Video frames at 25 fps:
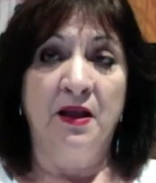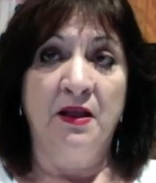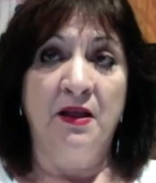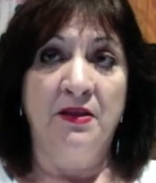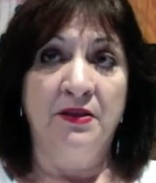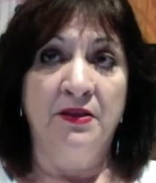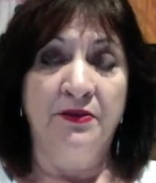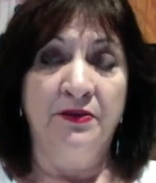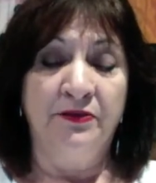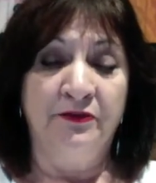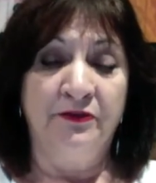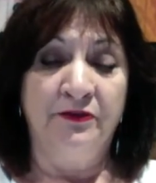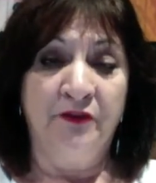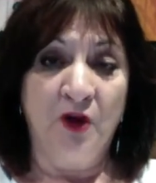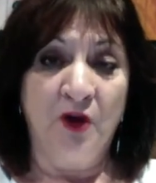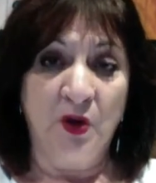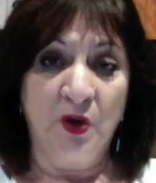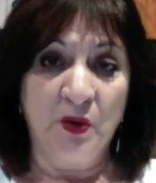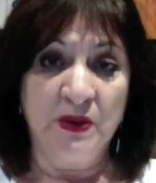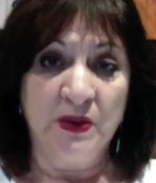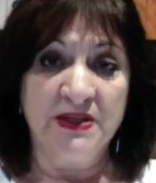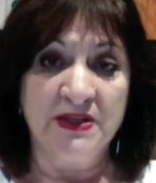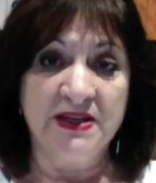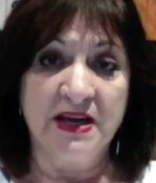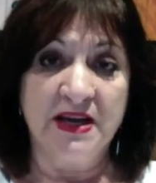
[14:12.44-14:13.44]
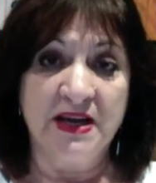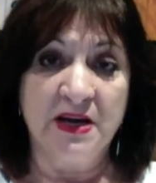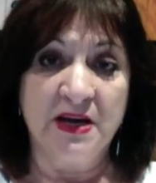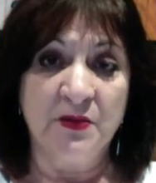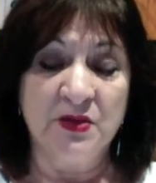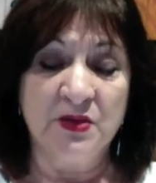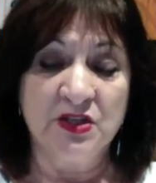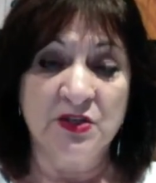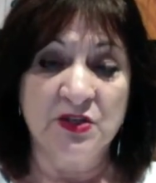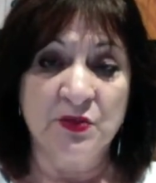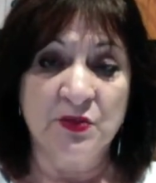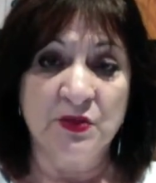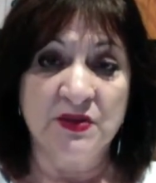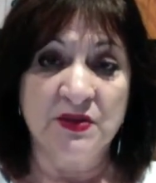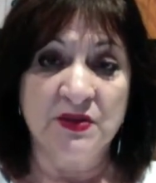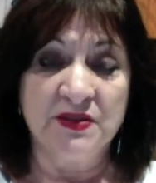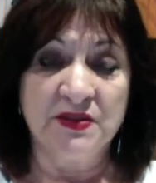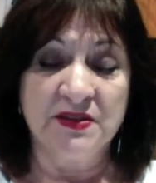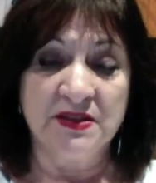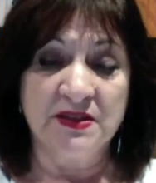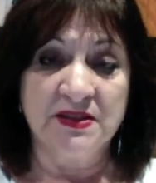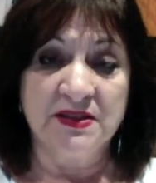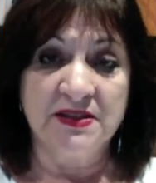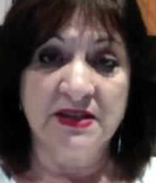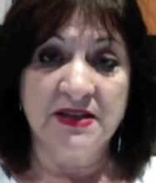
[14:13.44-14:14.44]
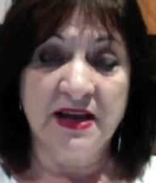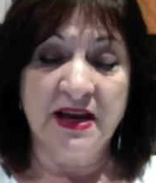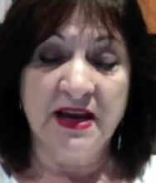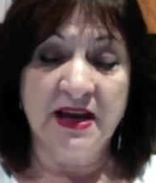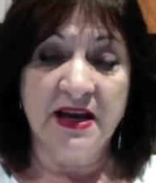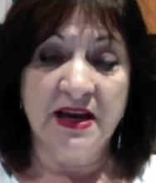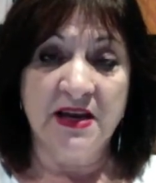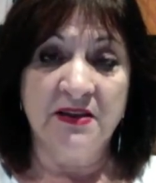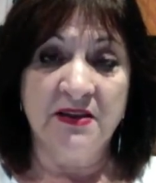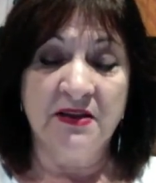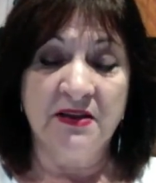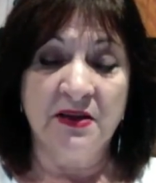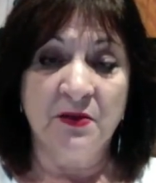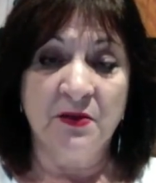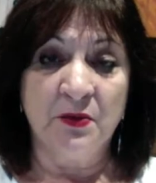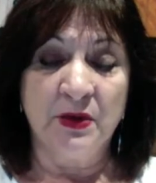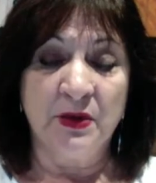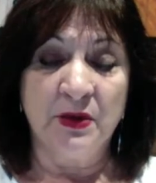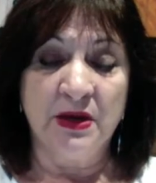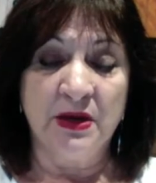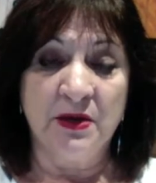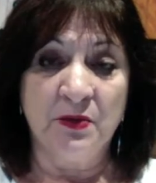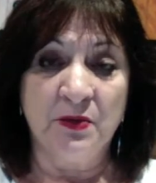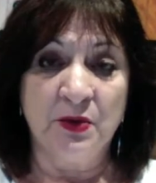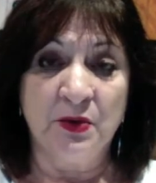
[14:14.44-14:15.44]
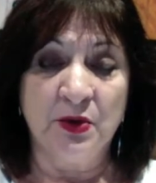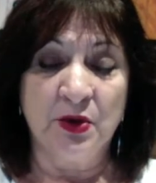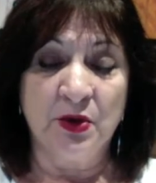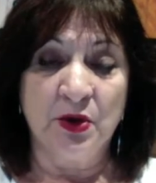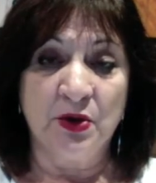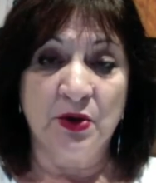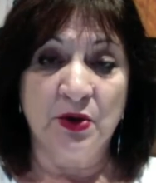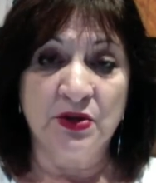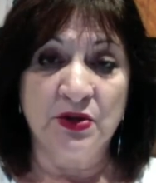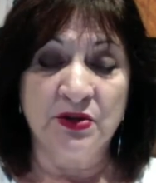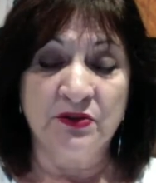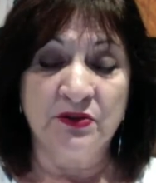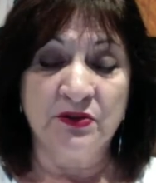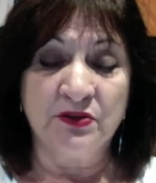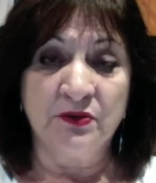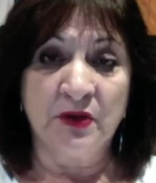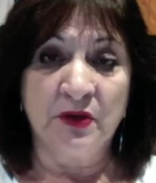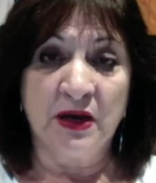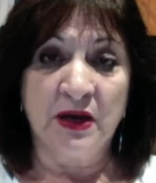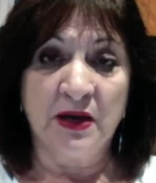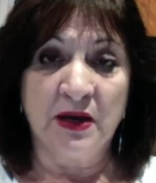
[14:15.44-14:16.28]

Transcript: the following day, which was the day that we were going to,